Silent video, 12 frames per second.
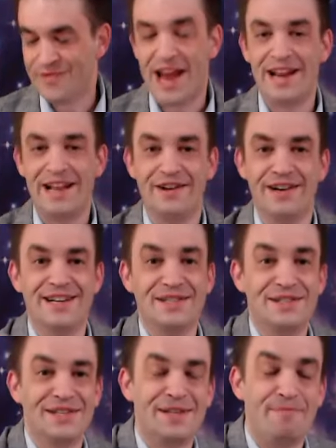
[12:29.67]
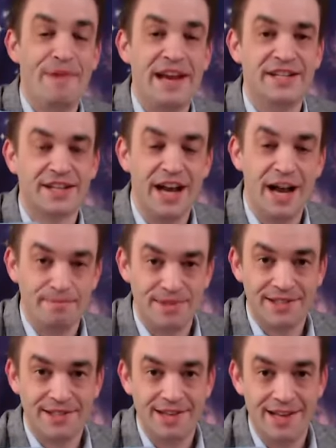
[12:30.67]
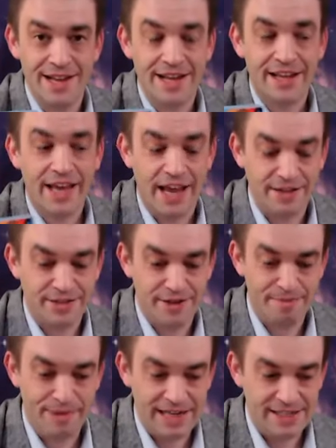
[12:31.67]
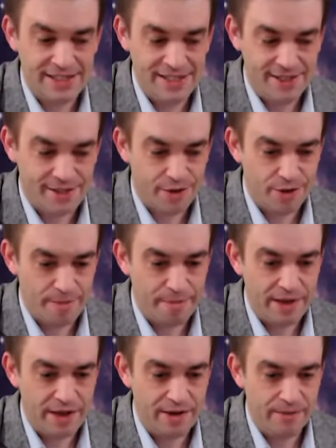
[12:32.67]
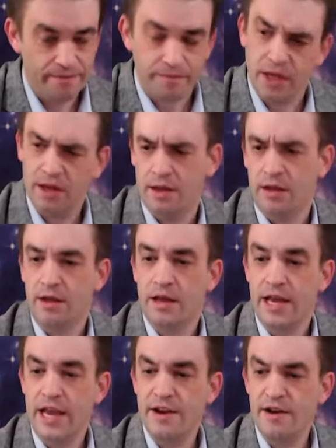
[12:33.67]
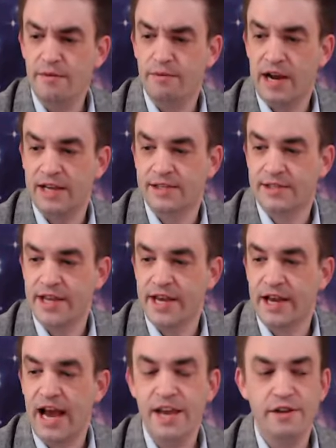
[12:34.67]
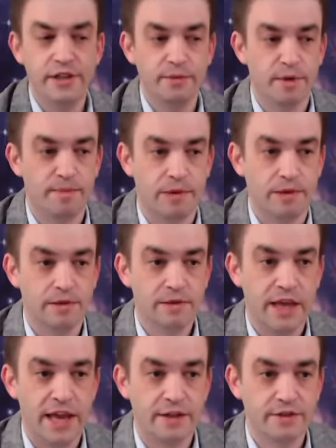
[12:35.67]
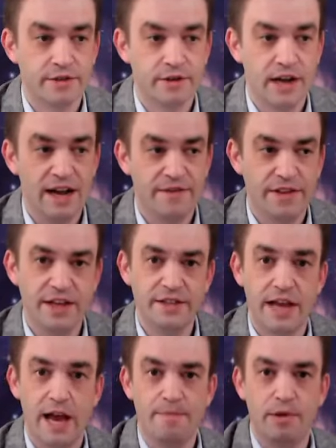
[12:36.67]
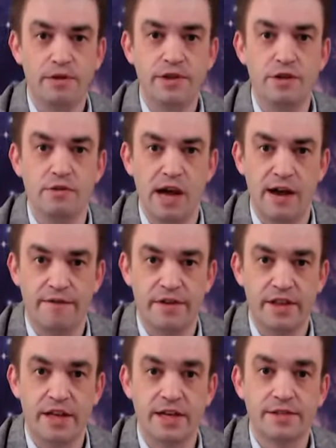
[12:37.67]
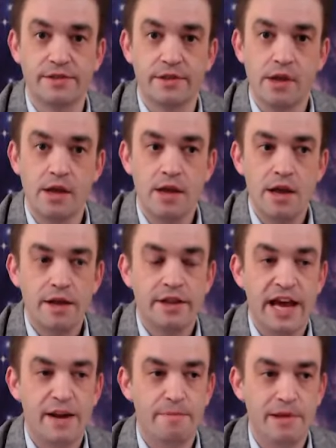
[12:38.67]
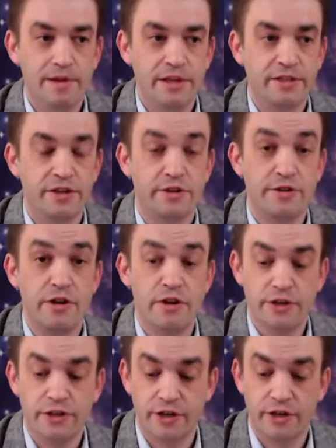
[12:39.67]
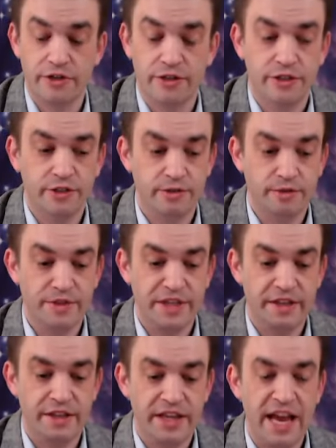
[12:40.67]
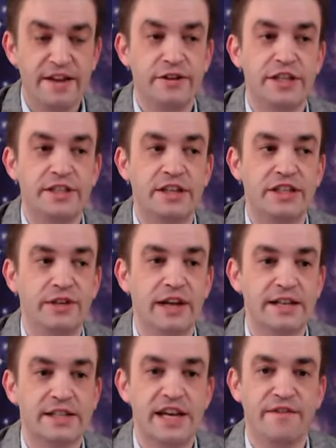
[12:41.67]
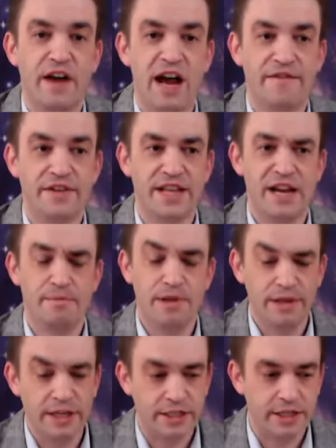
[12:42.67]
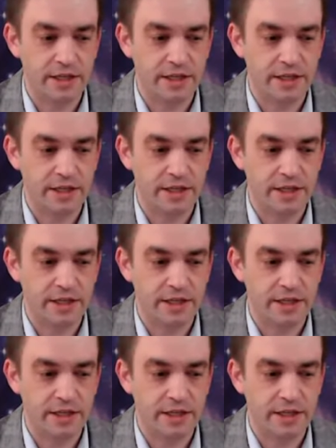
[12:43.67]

And there it is. It's the Page of Cups. Cancer, Pisces, Scorpio. Interesting. I usually will pull Cancer off of this. I pull you off of this. That ability to nurture, to the energies that you guys give off, is that ability